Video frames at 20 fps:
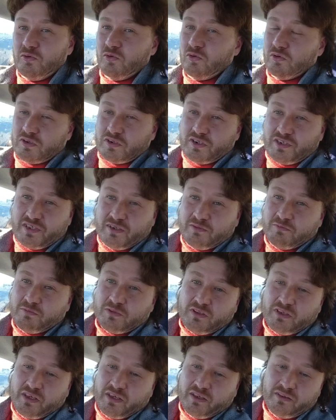Or
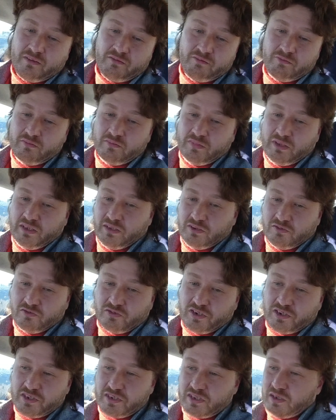someone can be
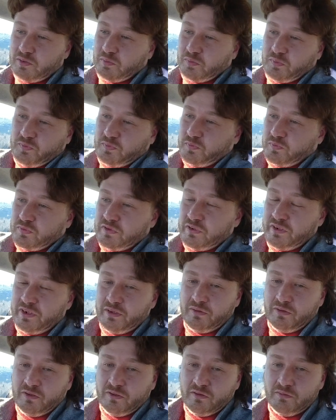dressed up
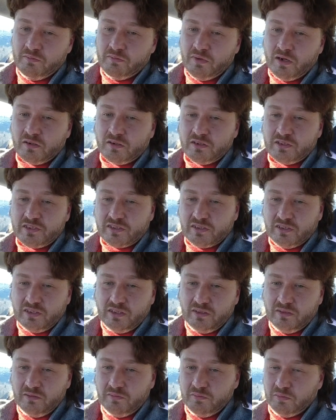pretty
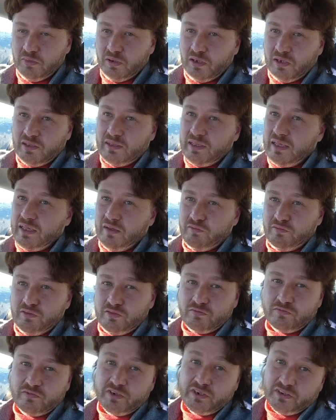modestly, but have
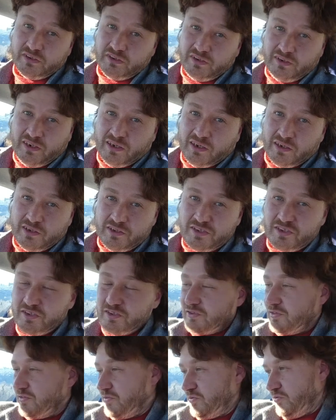a really
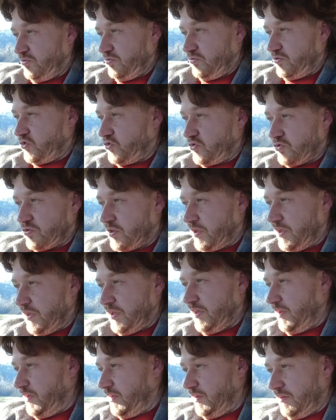nice,
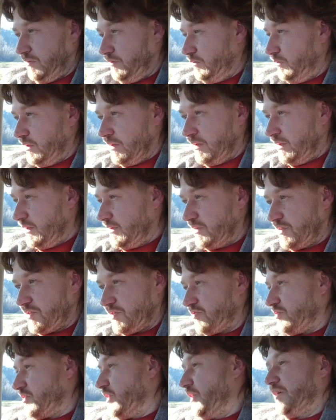
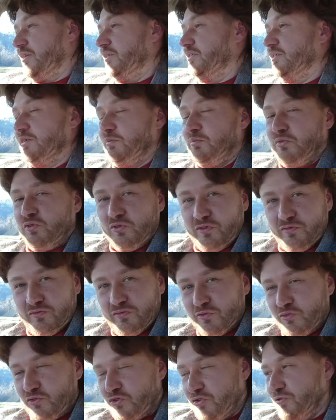strikingly
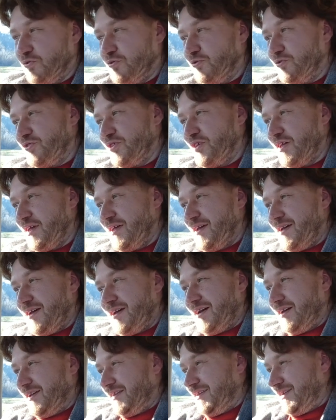beautiful shoes,
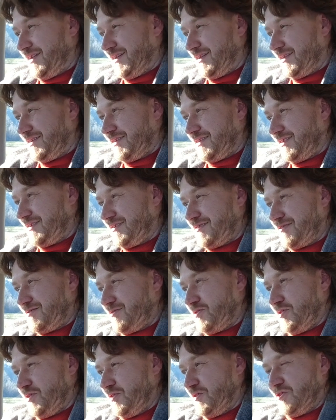and that
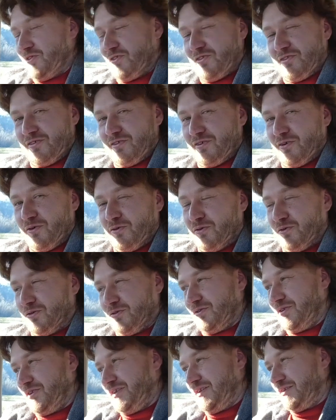changes the
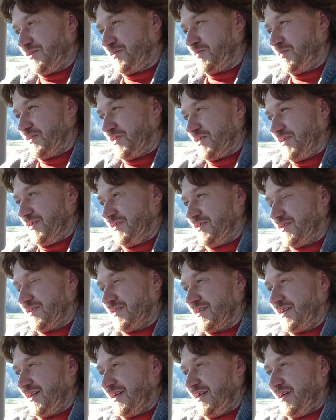whole
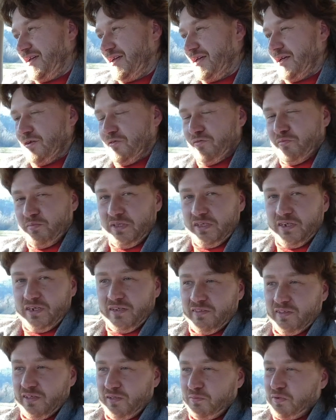experience of
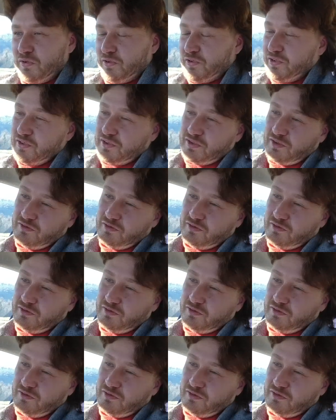meeting that person.